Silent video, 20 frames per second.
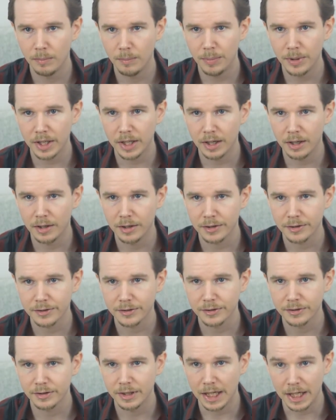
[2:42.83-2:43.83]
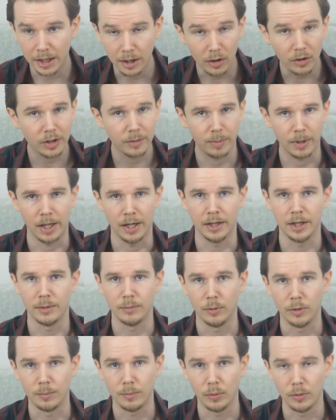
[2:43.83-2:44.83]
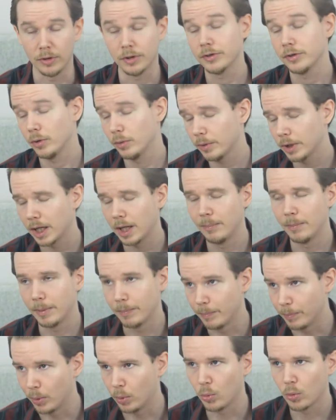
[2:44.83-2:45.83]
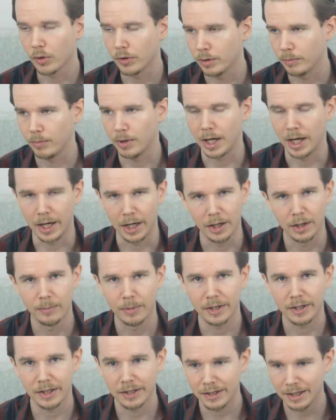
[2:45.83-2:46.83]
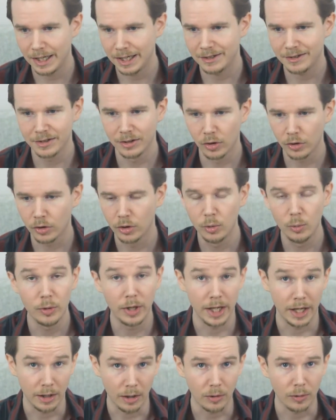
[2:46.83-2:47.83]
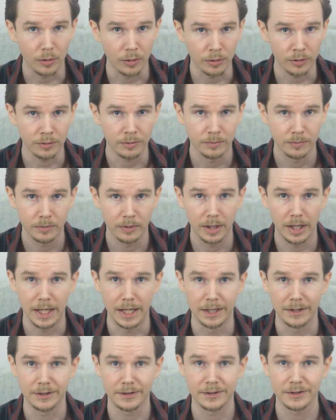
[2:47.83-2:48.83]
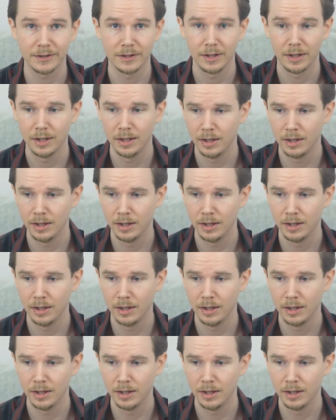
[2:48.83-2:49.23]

because they got blind at one point. Sure, they can be born blind, but it's not who they are. It's